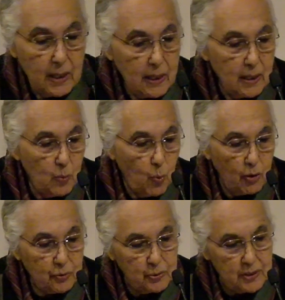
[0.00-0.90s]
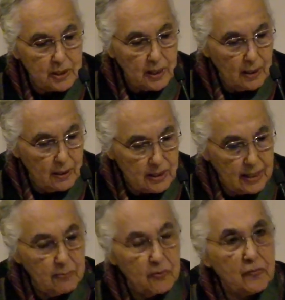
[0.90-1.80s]
in what were
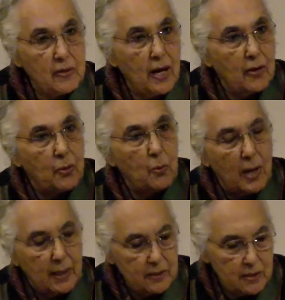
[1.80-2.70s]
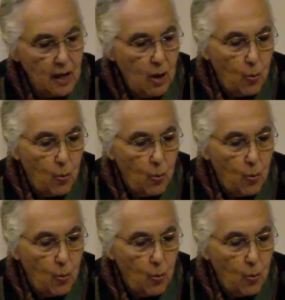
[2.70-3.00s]
some of the otherwise